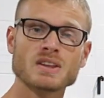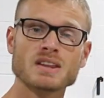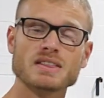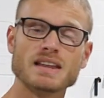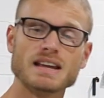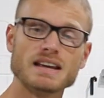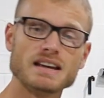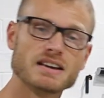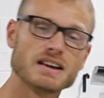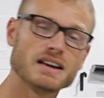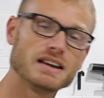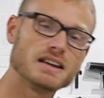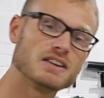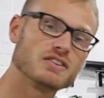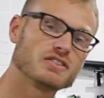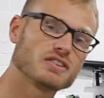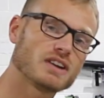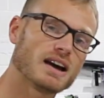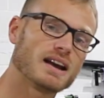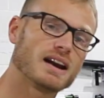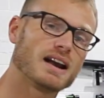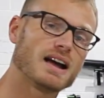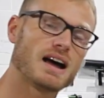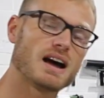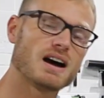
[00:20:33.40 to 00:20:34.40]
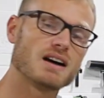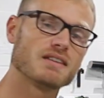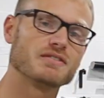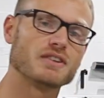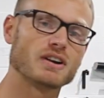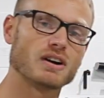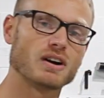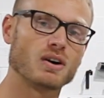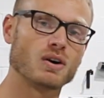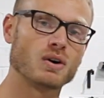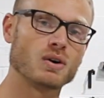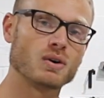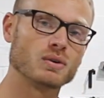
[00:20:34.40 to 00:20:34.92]
they each kind of have
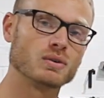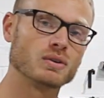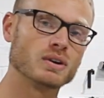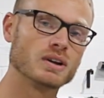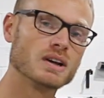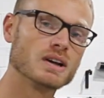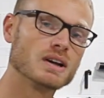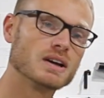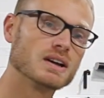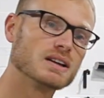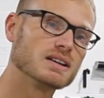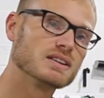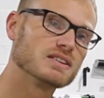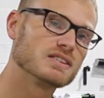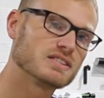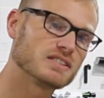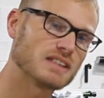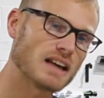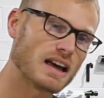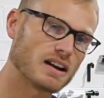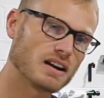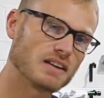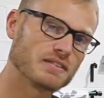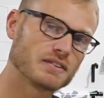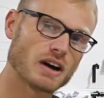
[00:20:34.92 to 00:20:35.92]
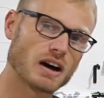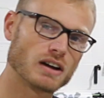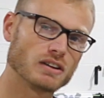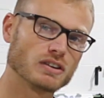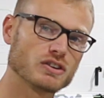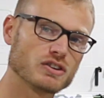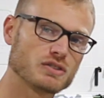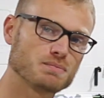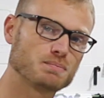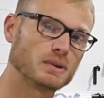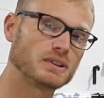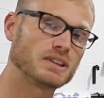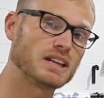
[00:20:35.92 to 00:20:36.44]
their own set of
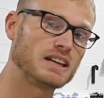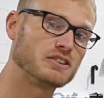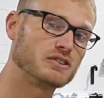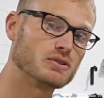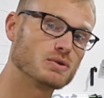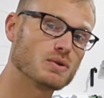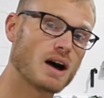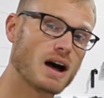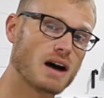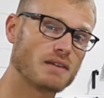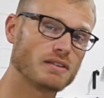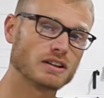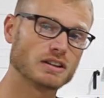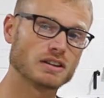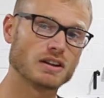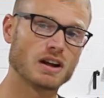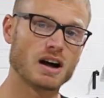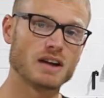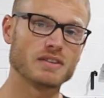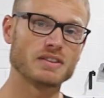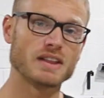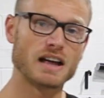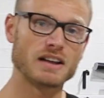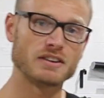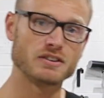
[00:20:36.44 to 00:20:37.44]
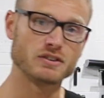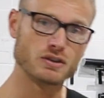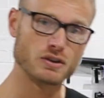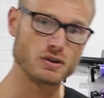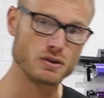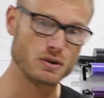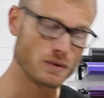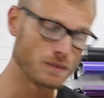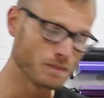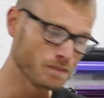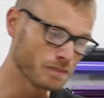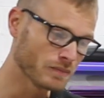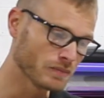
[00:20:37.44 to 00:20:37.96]
colors, but they do have a lot
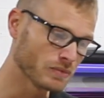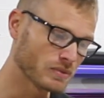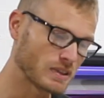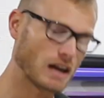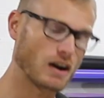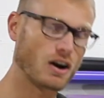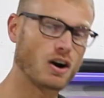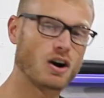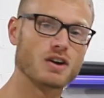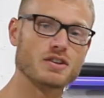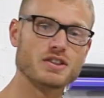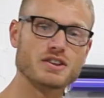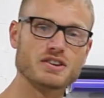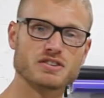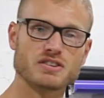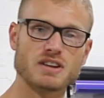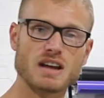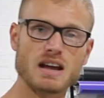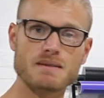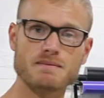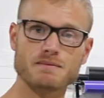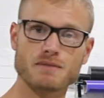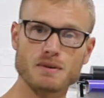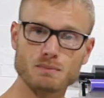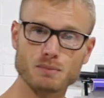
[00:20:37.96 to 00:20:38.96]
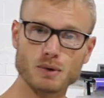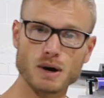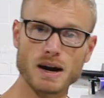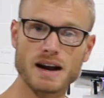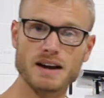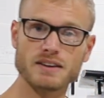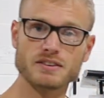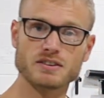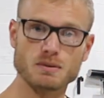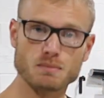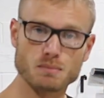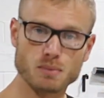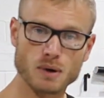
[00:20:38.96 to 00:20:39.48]
that are the same from
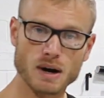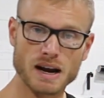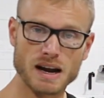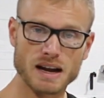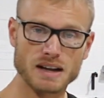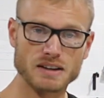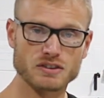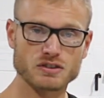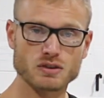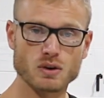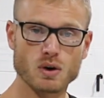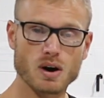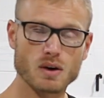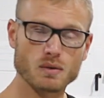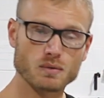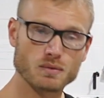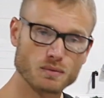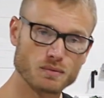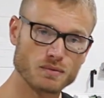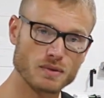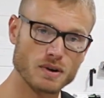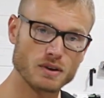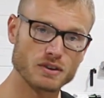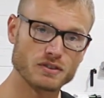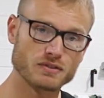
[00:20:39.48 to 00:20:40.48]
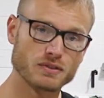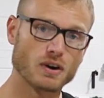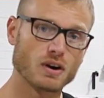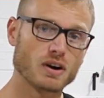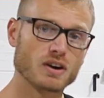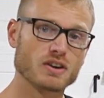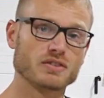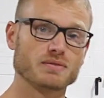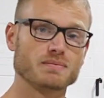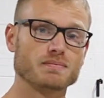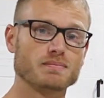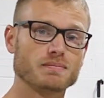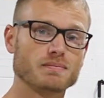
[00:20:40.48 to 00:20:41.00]
brand to brand. So as far
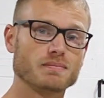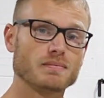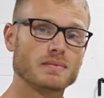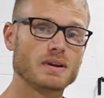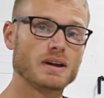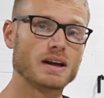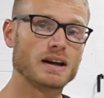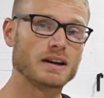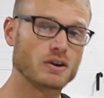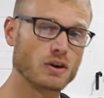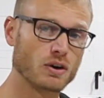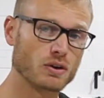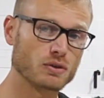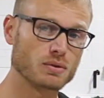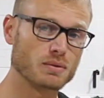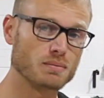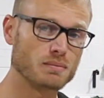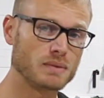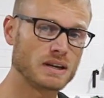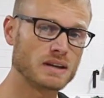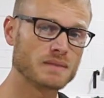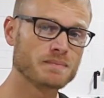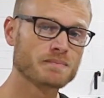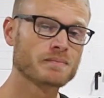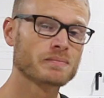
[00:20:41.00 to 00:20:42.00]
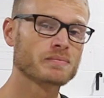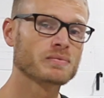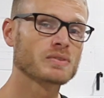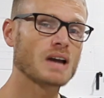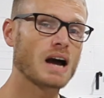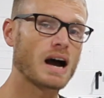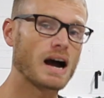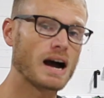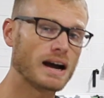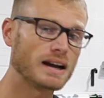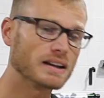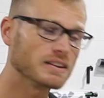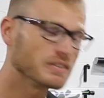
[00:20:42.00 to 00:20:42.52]
as it goes with me,
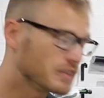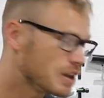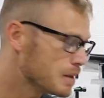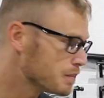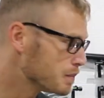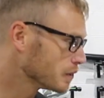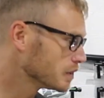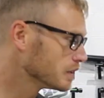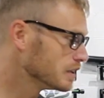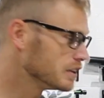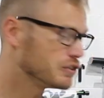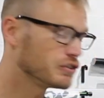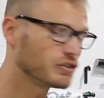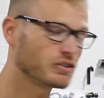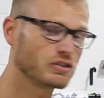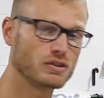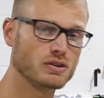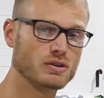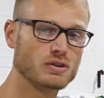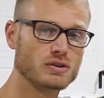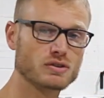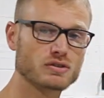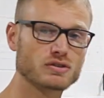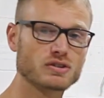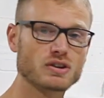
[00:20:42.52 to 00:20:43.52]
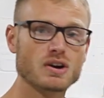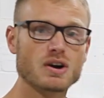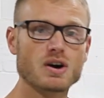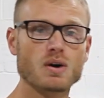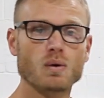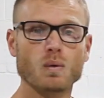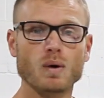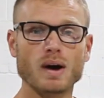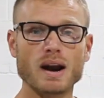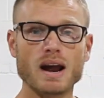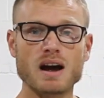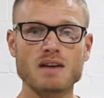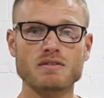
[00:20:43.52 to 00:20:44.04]
I typically choose
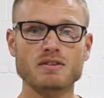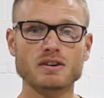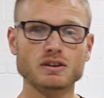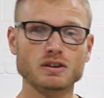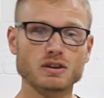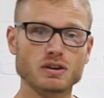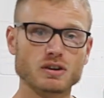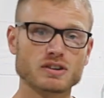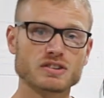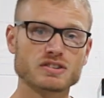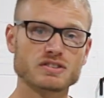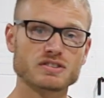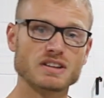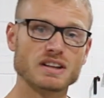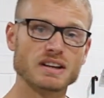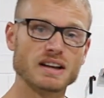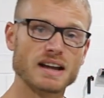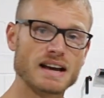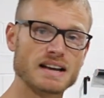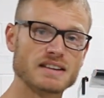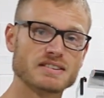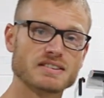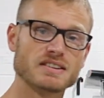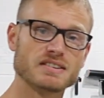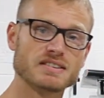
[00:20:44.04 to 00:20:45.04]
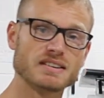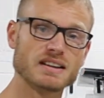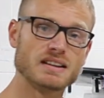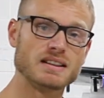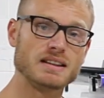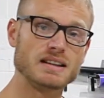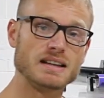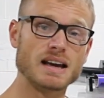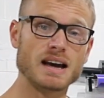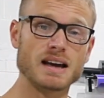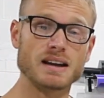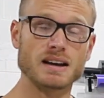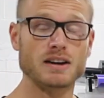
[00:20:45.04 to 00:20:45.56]
whatever looks the nicest in
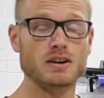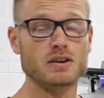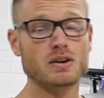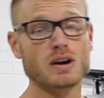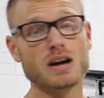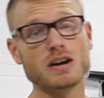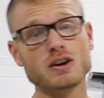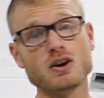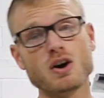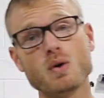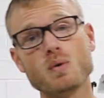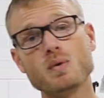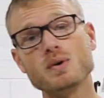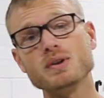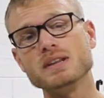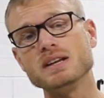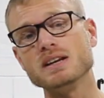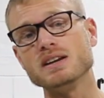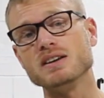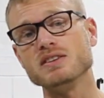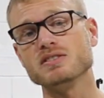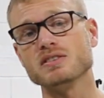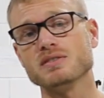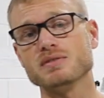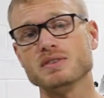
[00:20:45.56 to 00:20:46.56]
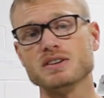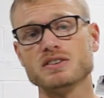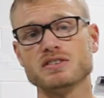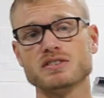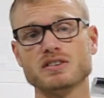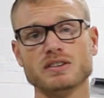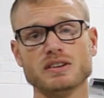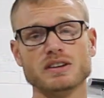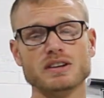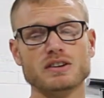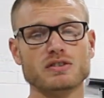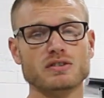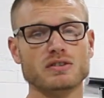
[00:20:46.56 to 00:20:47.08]
the end. I do not go with the ease of
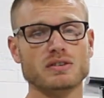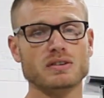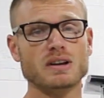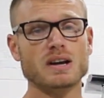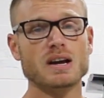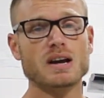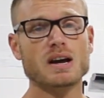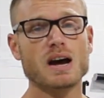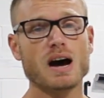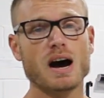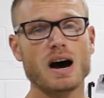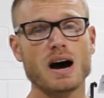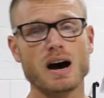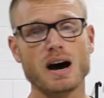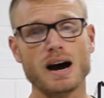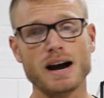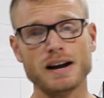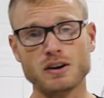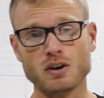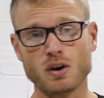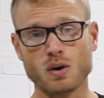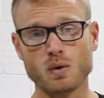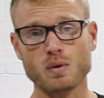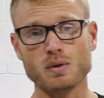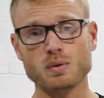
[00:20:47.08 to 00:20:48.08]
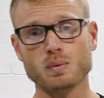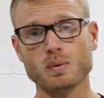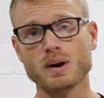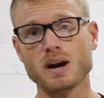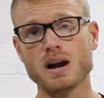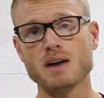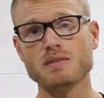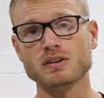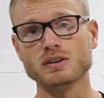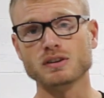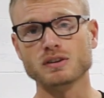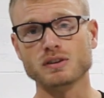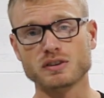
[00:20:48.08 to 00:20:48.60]
installation. I go with
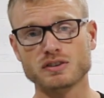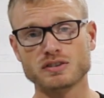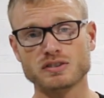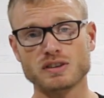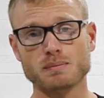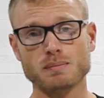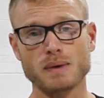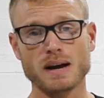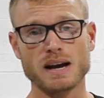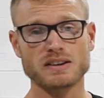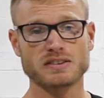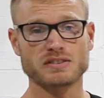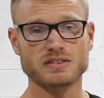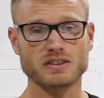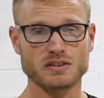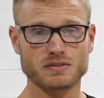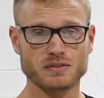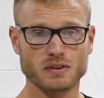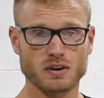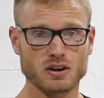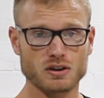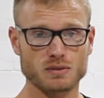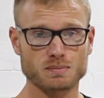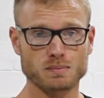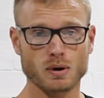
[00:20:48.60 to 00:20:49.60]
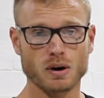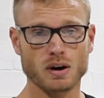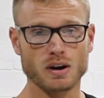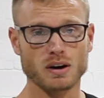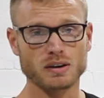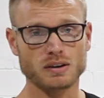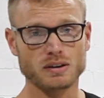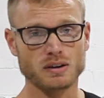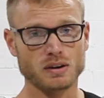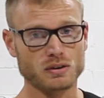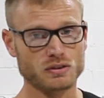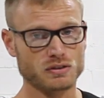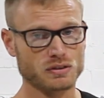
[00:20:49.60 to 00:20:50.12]
whatever looks the best as far as
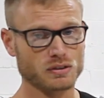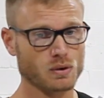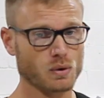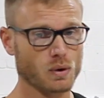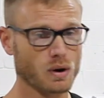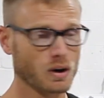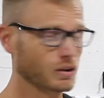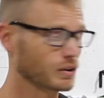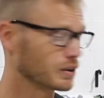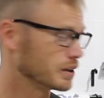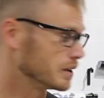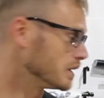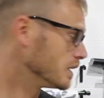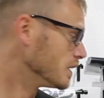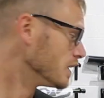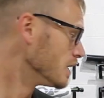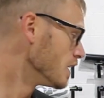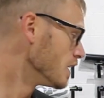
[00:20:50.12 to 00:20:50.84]
product goes and quality.